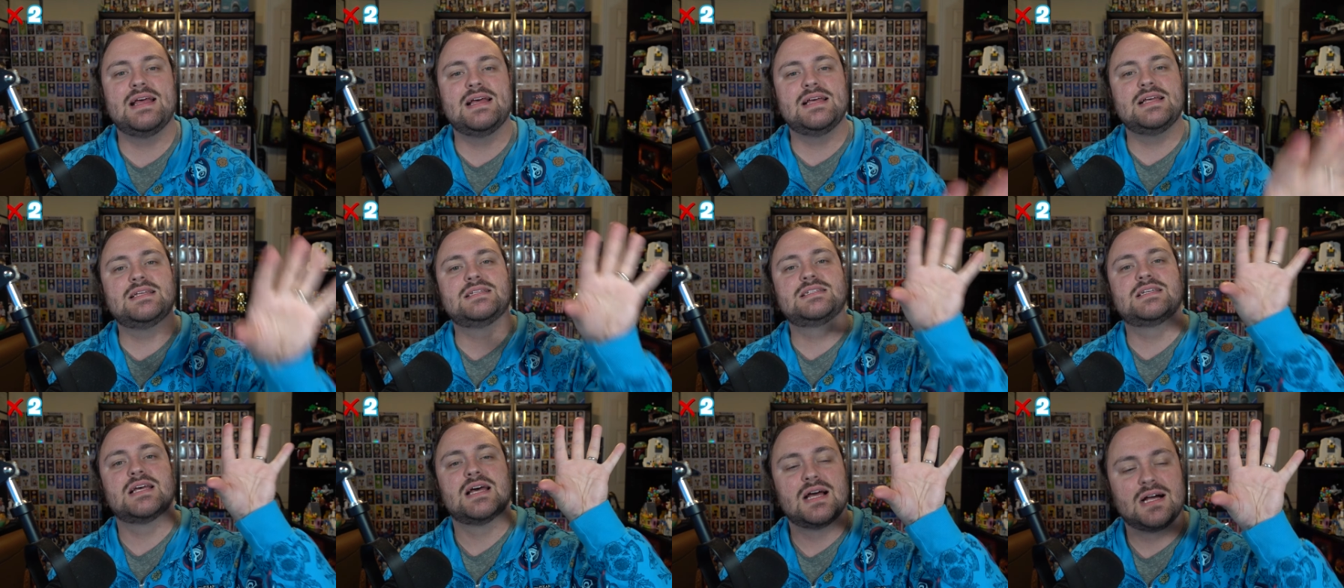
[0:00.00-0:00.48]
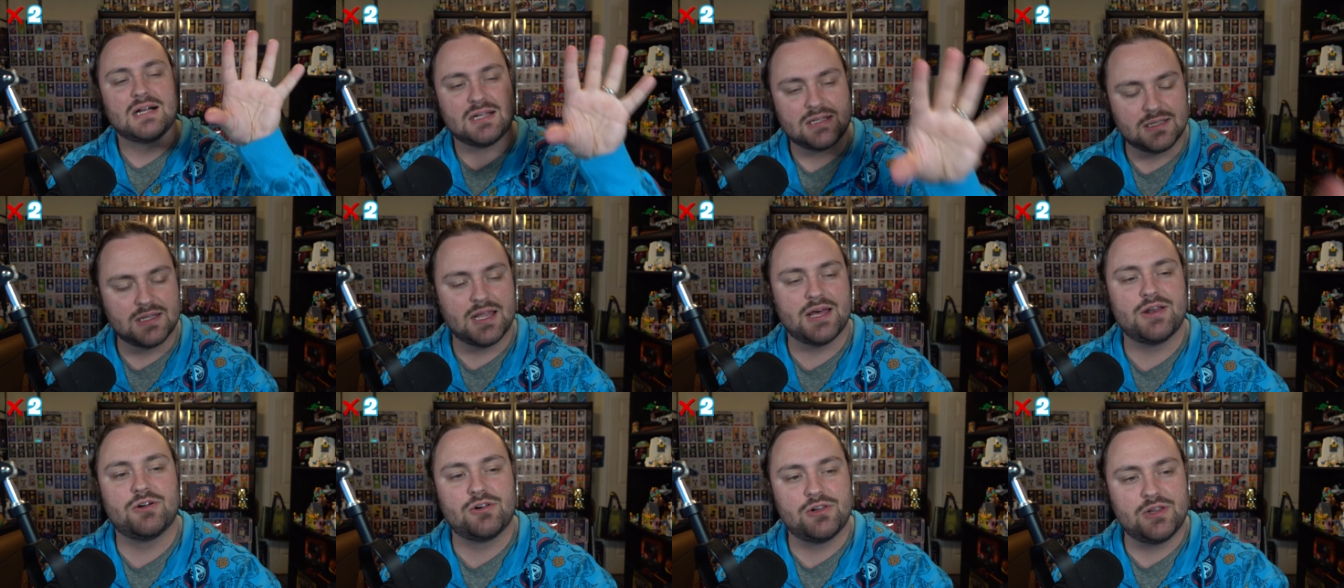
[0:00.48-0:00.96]
is
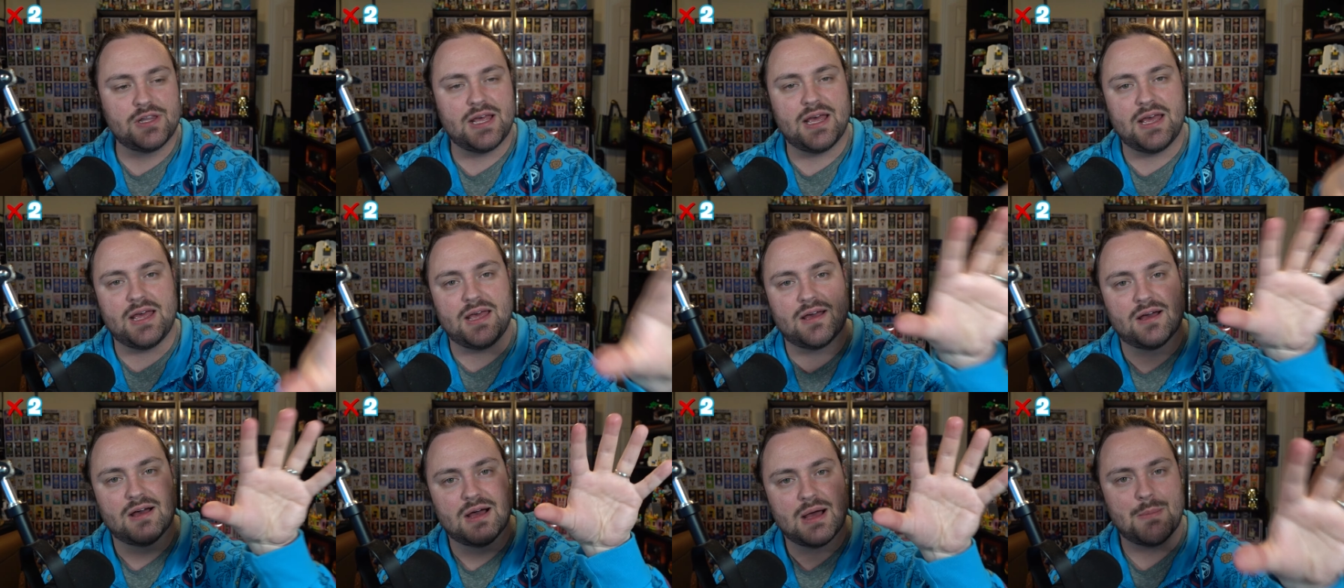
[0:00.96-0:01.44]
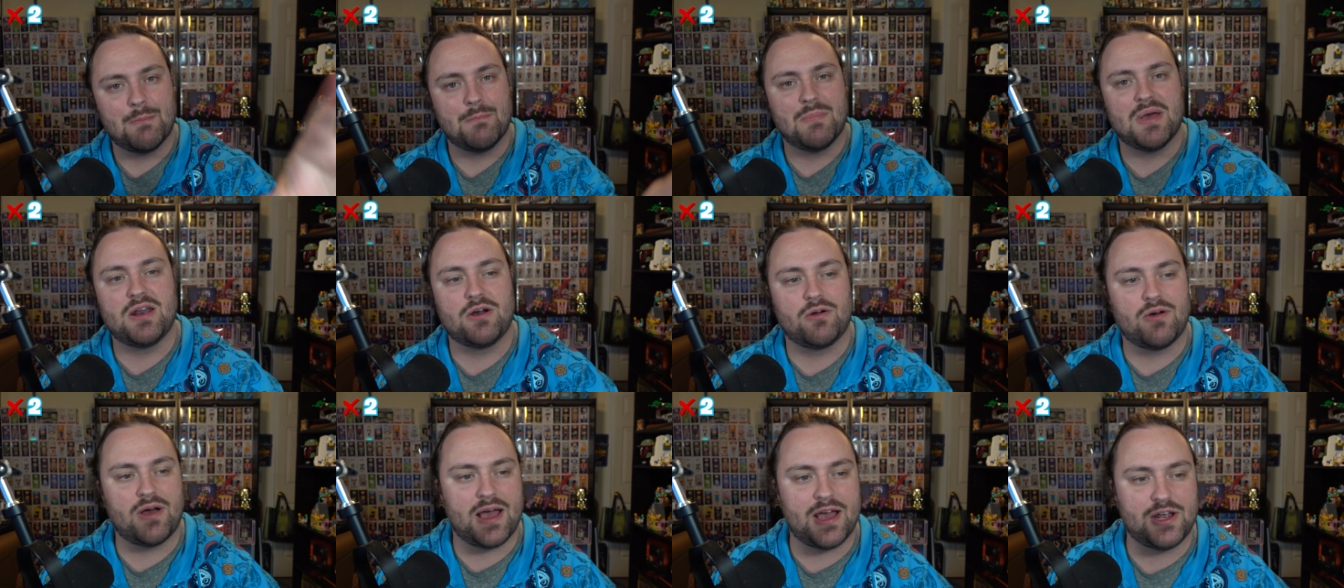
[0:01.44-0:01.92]
literally
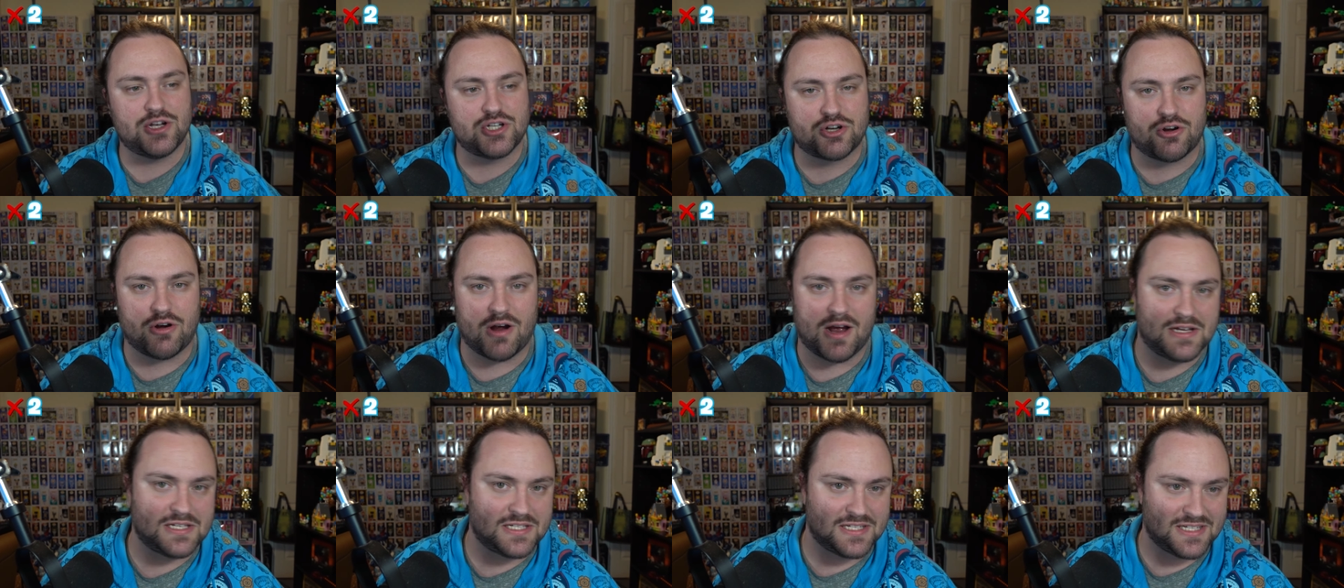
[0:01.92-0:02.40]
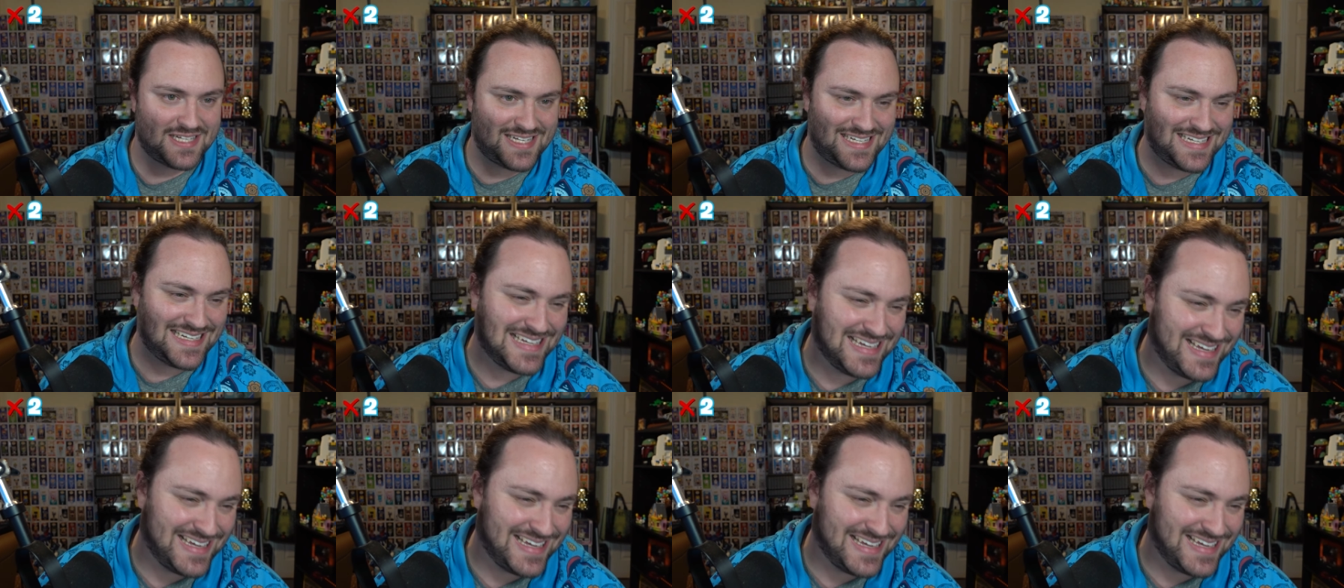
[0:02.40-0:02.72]
middle-aged crisis.